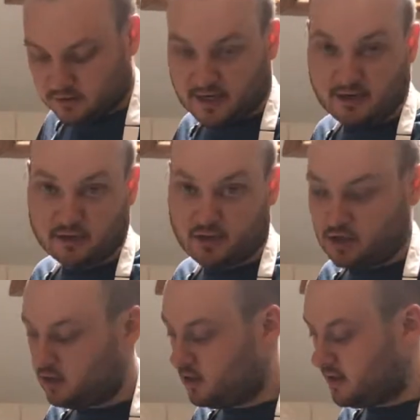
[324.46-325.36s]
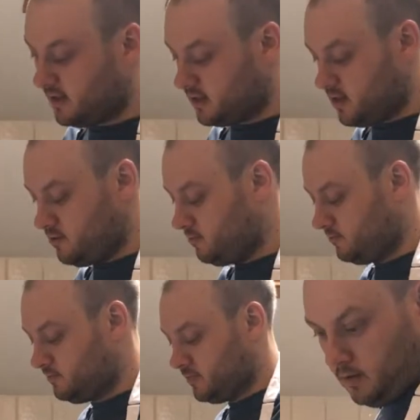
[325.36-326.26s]
So that looks good, that'll do.
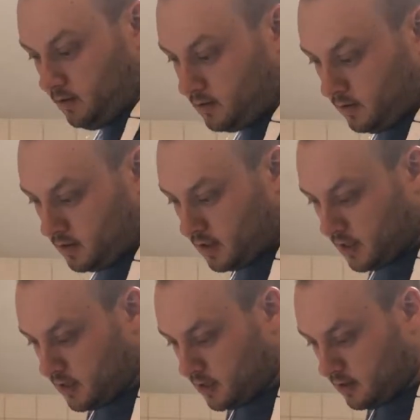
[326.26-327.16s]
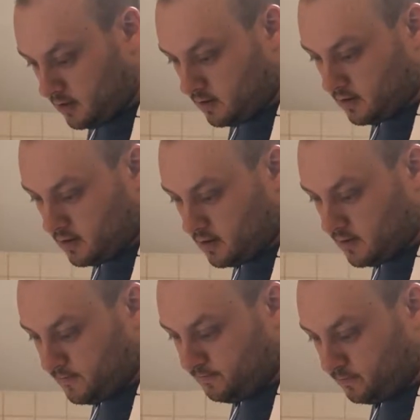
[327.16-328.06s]
Okay,
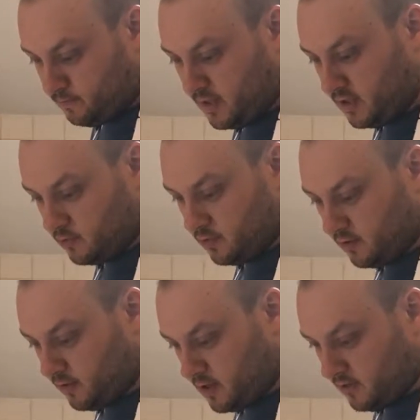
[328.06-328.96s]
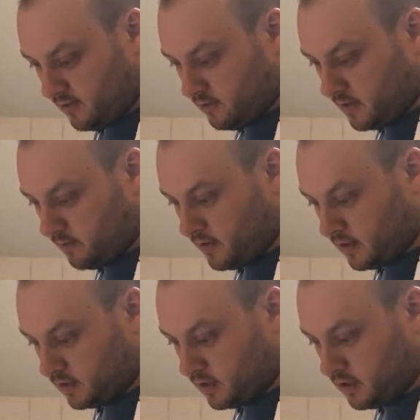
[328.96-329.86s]
beat 1/3 of the meringue
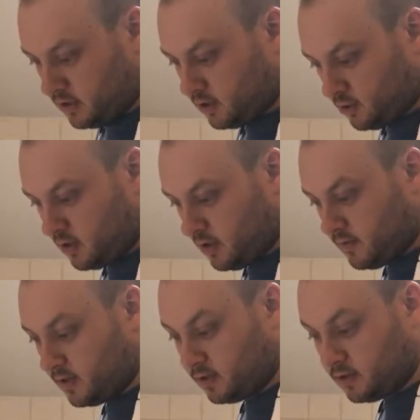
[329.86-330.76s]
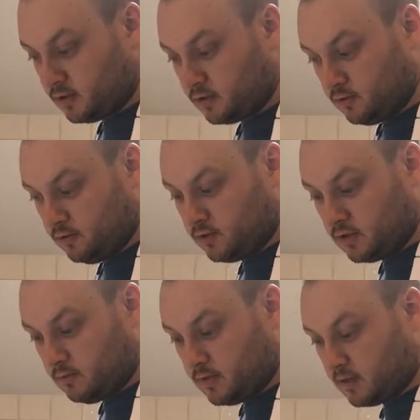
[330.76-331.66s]
mixture into chocolate mixture to
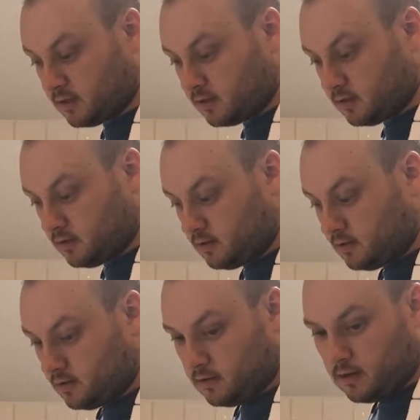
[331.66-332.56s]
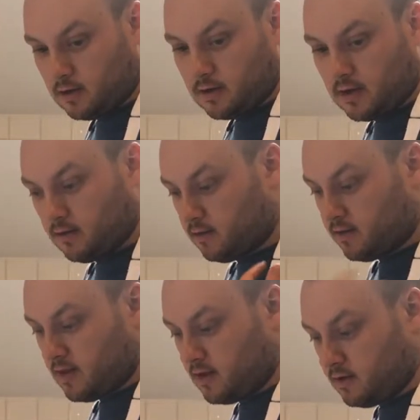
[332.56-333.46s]
loosen the mix. And
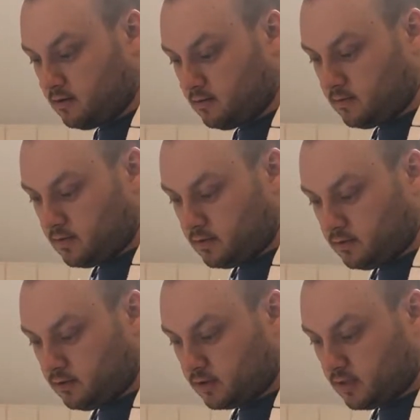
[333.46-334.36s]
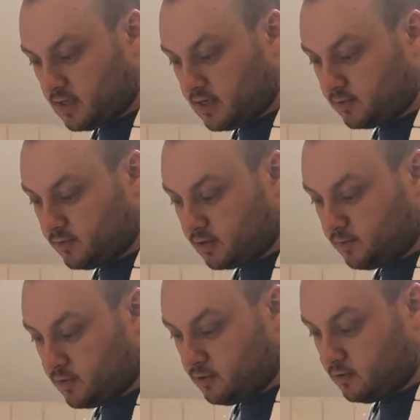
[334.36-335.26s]
then, using a large metal
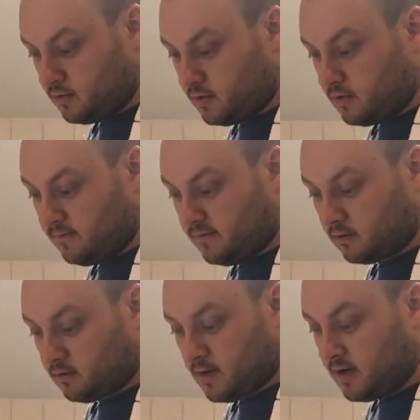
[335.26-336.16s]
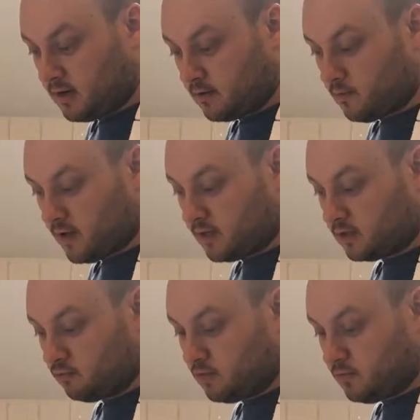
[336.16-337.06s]
spoon, pour the remaining egg
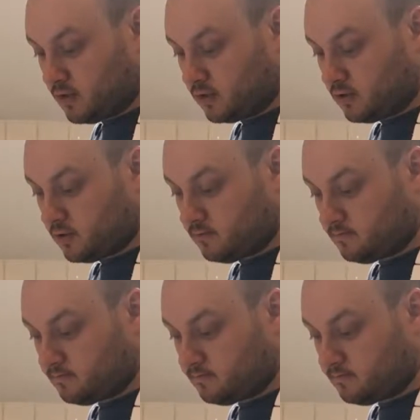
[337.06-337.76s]
whites through the mixture.